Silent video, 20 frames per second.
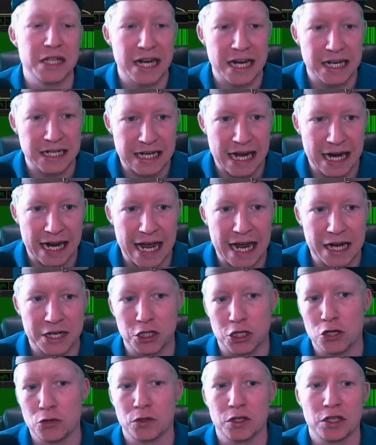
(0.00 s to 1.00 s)
Then it's got to
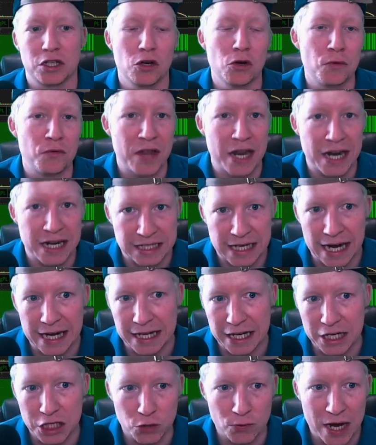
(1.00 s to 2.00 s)
execute the code. Then it's got
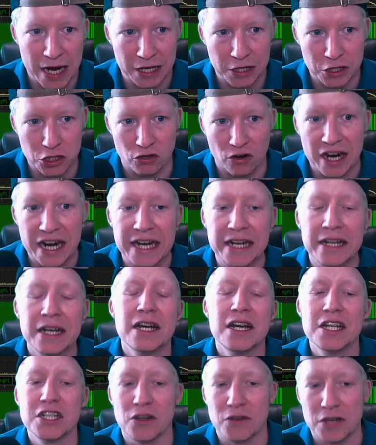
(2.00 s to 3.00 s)
to get you out of the trade.
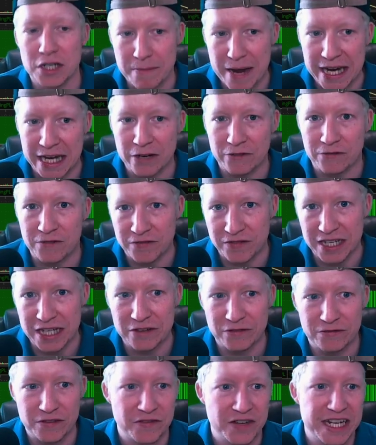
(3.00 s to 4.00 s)
So just make it
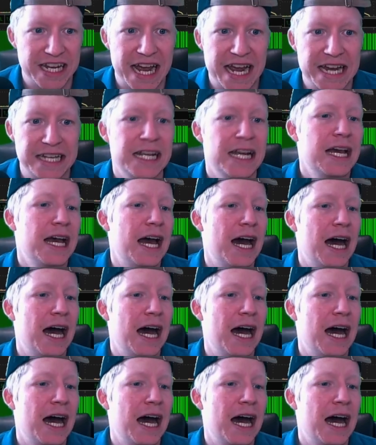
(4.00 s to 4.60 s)
1558.